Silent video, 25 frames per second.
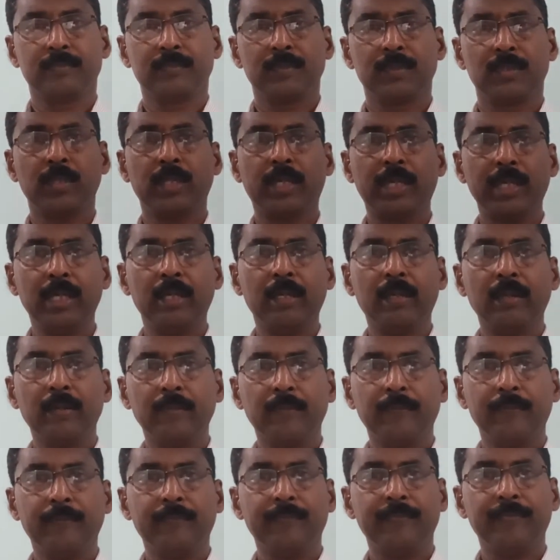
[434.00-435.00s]
So
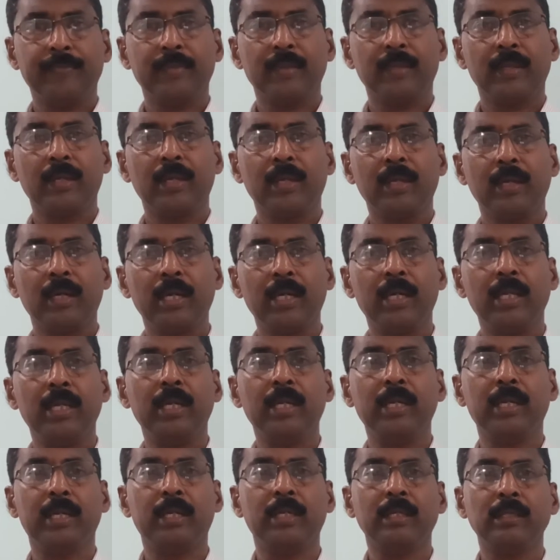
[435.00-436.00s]
here, a
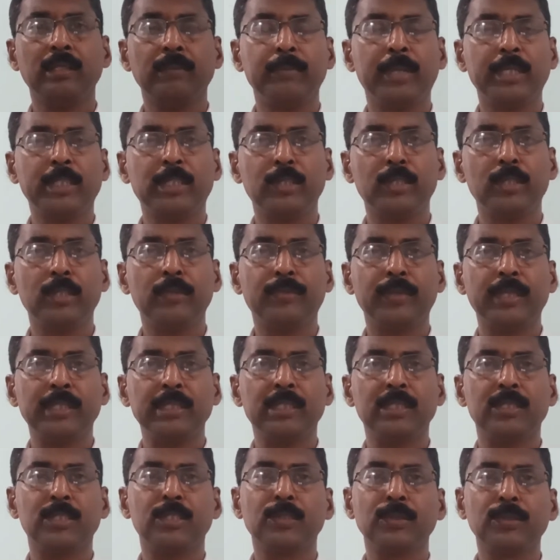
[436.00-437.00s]
DNA,
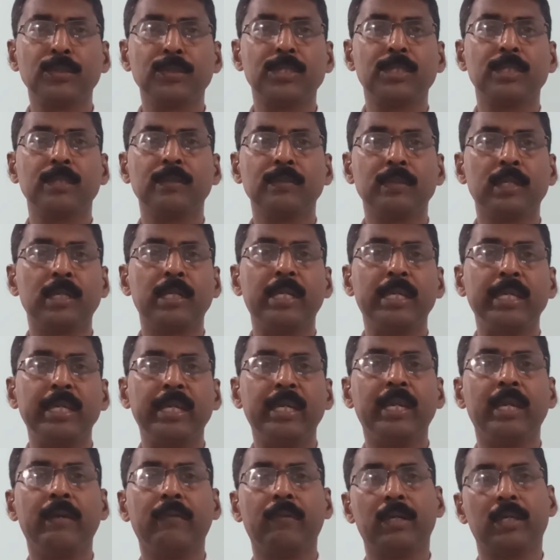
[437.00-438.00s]
bacteriophages used were
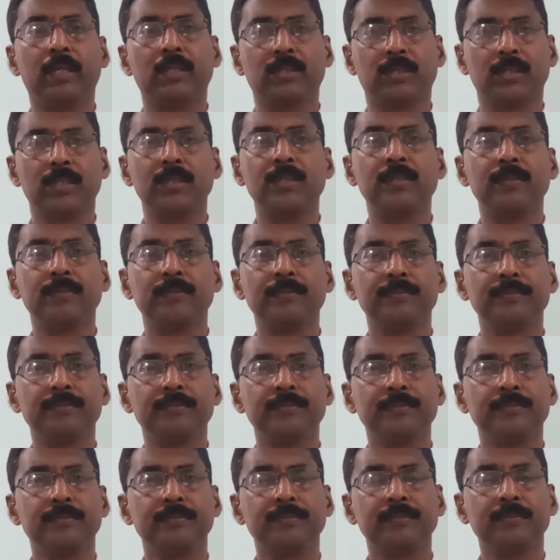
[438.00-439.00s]
DNA viruses.
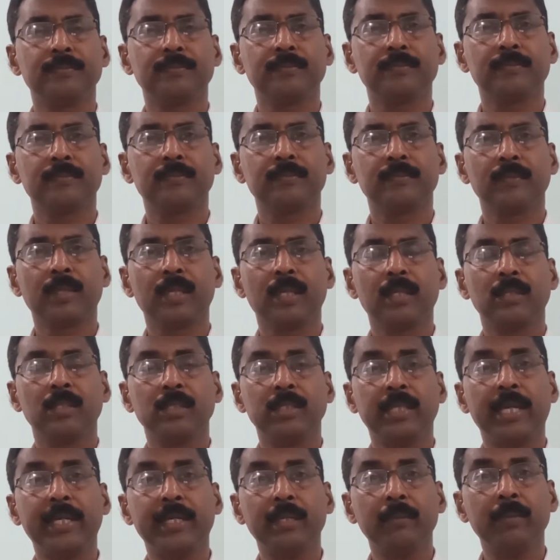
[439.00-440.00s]
The
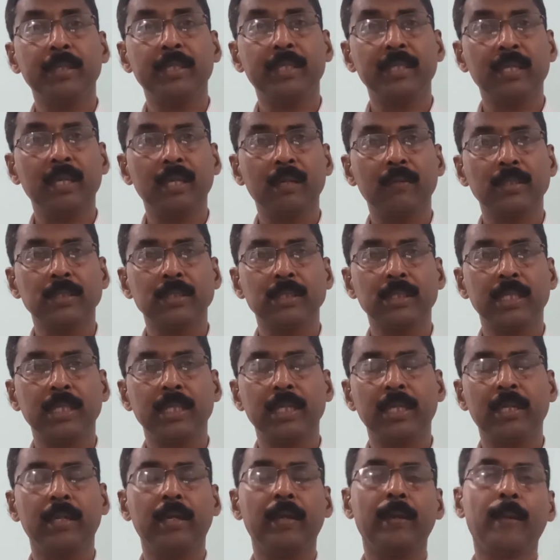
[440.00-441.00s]
genetic material was
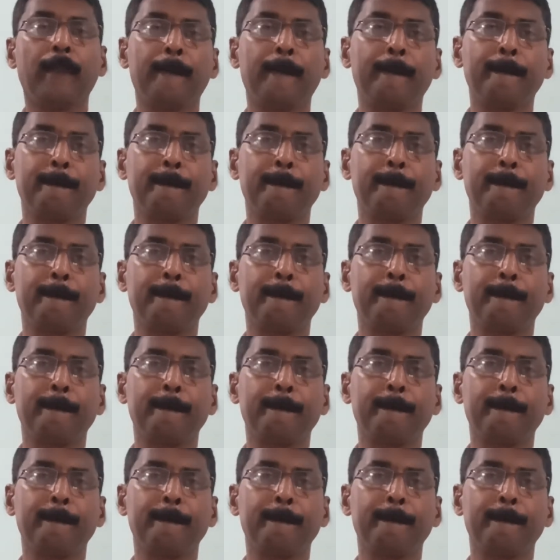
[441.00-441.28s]
DNA.